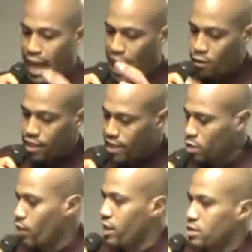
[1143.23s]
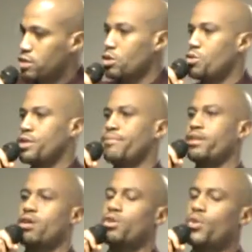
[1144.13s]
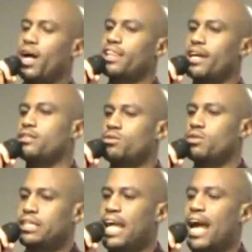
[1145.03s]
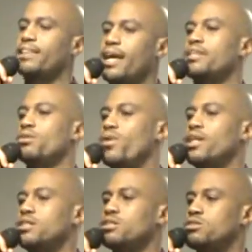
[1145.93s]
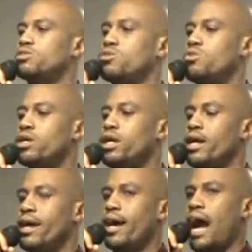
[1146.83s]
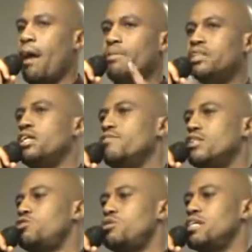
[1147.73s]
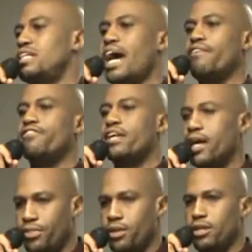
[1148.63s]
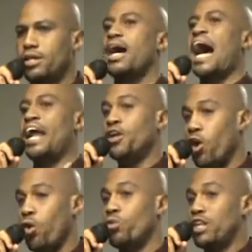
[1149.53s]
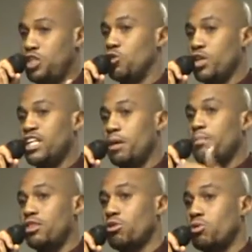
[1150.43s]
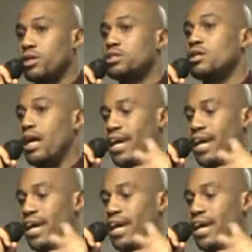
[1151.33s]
I don't like the way this is going. Not only do I like the not like the way that this is going, I believe that you didn't die for nothing. I know that you're gonna get me through this.